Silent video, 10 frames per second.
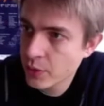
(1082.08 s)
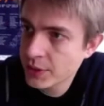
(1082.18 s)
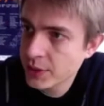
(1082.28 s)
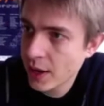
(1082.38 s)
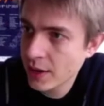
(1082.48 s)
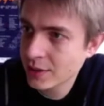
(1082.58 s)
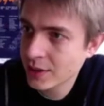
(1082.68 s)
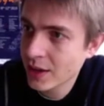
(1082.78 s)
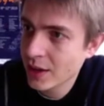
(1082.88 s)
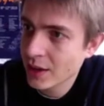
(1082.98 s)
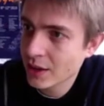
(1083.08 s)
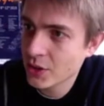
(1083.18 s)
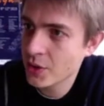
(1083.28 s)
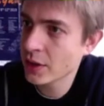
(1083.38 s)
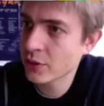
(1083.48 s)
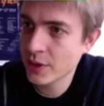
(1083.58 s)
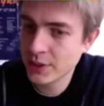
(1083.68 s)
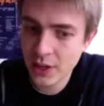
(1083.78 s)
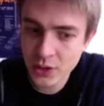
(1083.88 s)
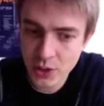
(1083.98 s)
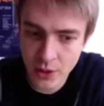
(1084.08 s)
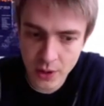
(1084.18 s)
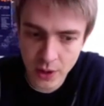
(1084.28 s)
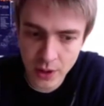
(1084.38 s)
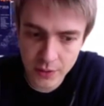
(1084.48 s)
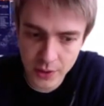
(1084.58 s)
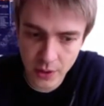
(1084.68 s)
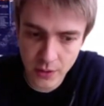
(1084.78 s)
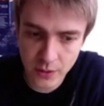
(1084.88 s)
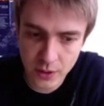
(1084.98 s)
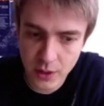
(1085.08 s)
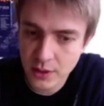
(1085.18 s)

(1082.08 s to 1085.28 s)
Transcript: and precise characterization of the